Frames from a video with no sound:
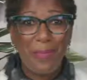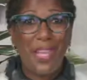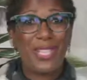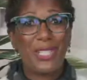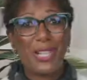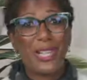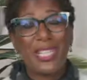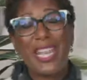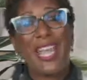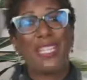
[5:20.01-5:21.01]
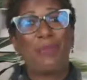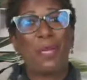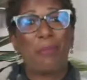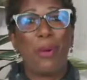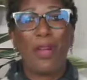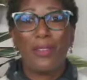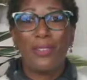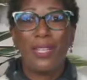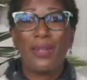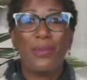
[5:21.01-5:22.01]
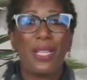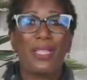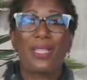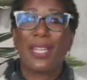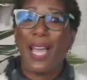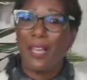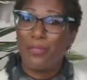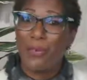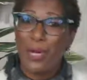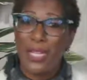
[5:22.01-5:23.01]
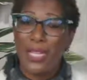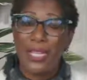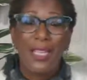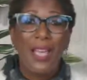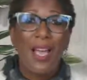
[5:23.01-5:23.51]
my church, has been partnering with California